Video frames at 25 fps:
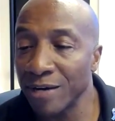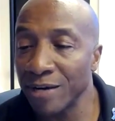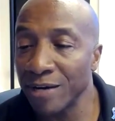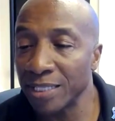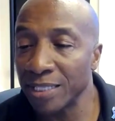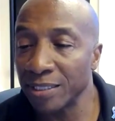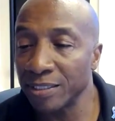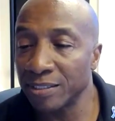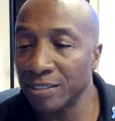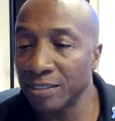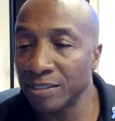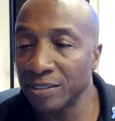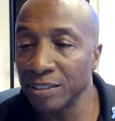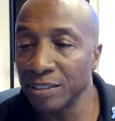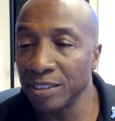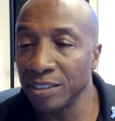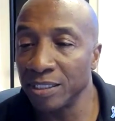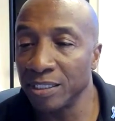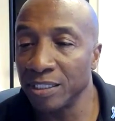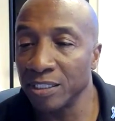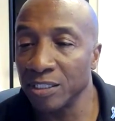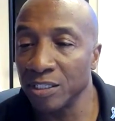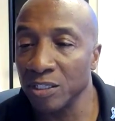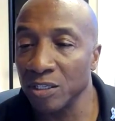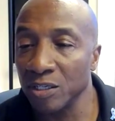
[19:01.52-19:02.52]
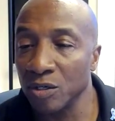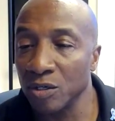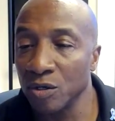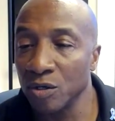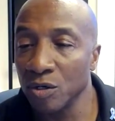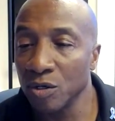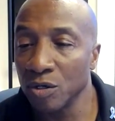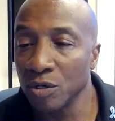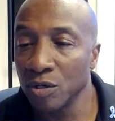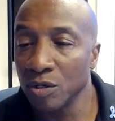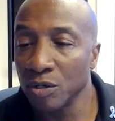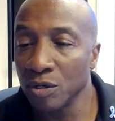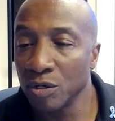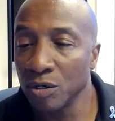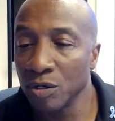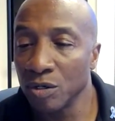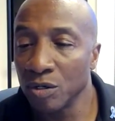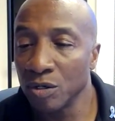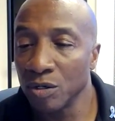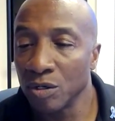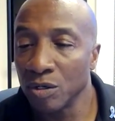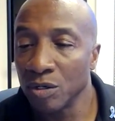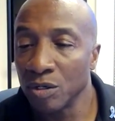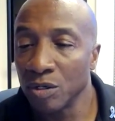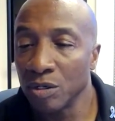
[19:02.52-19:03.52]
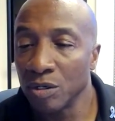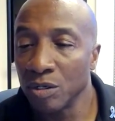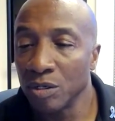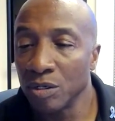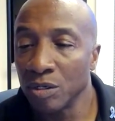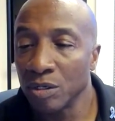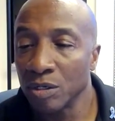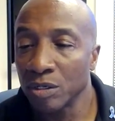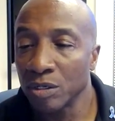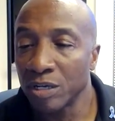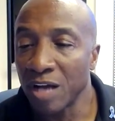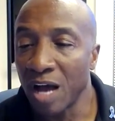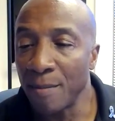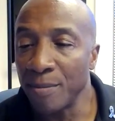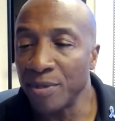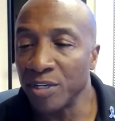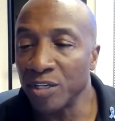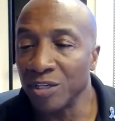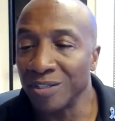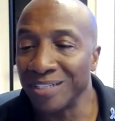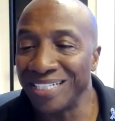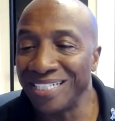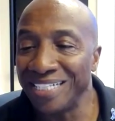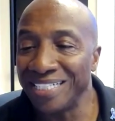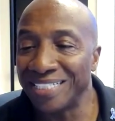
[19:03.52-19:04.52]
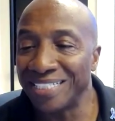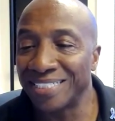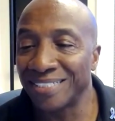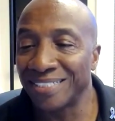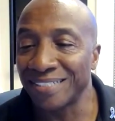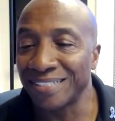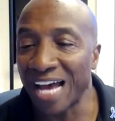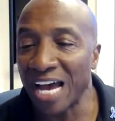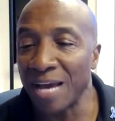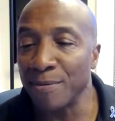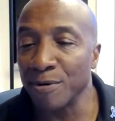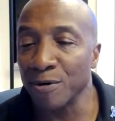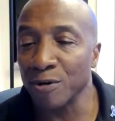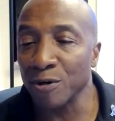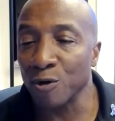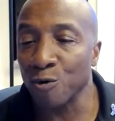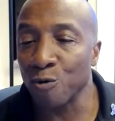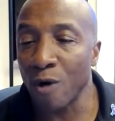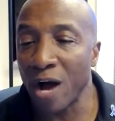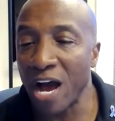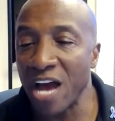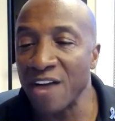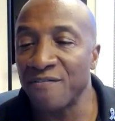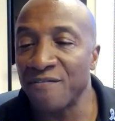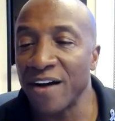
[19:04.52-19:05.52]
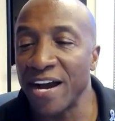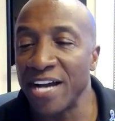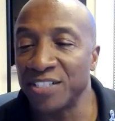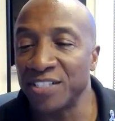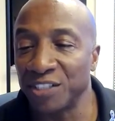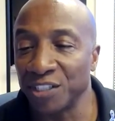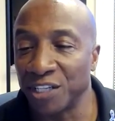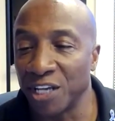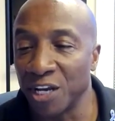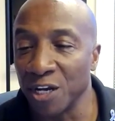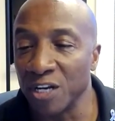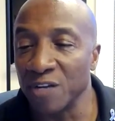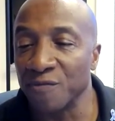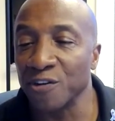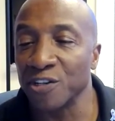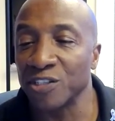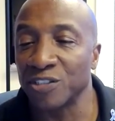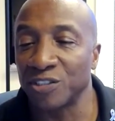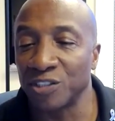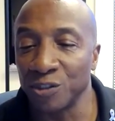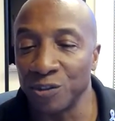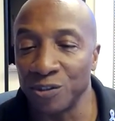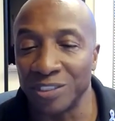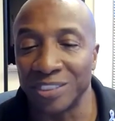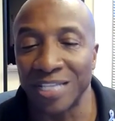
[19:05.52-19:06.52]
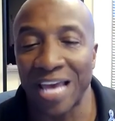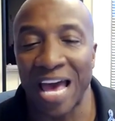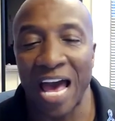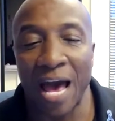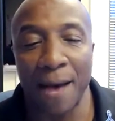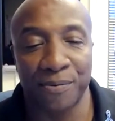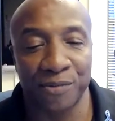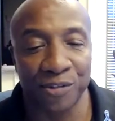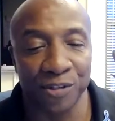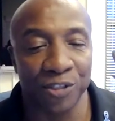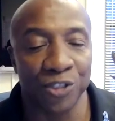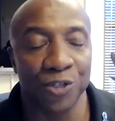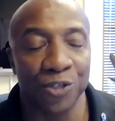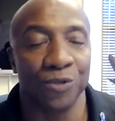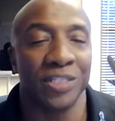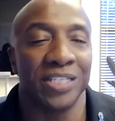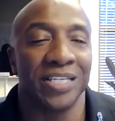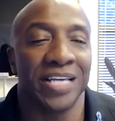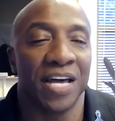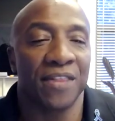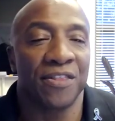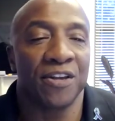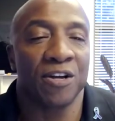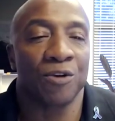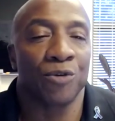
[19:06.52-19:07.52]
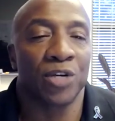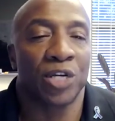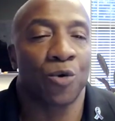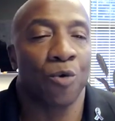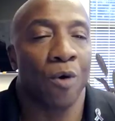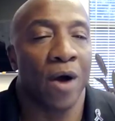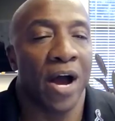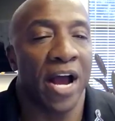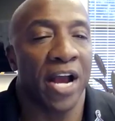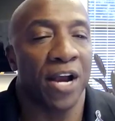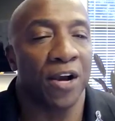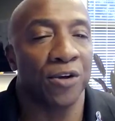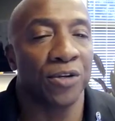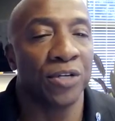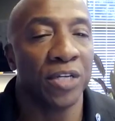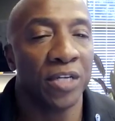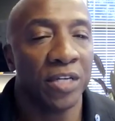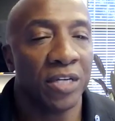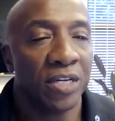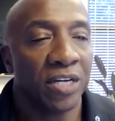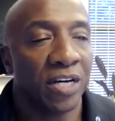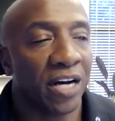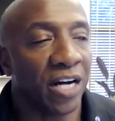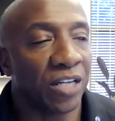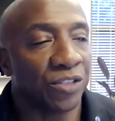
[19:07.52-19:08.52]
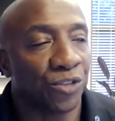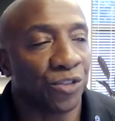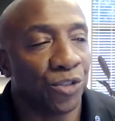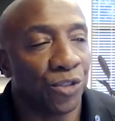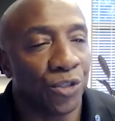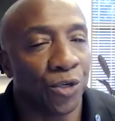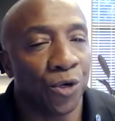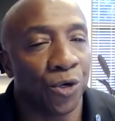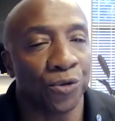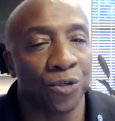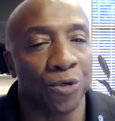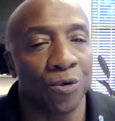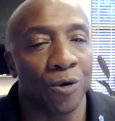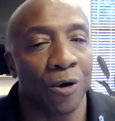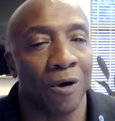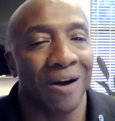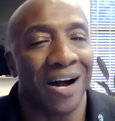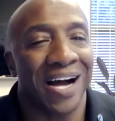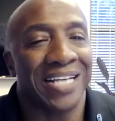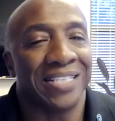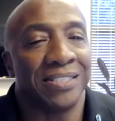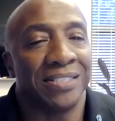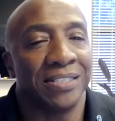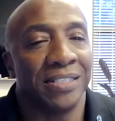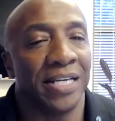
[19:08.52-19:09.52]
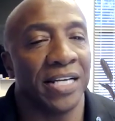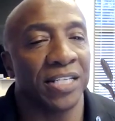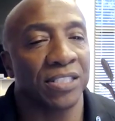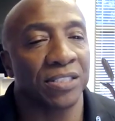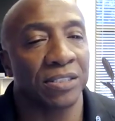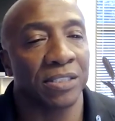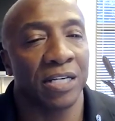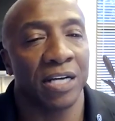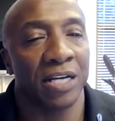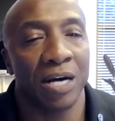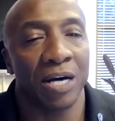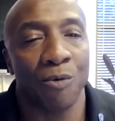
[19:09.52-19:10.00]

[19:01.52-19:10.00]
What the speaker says: right, let's see here. Comment on any cyber or Wi-Fi security for students. Absolutely. Yeah, they're required to go through our ITS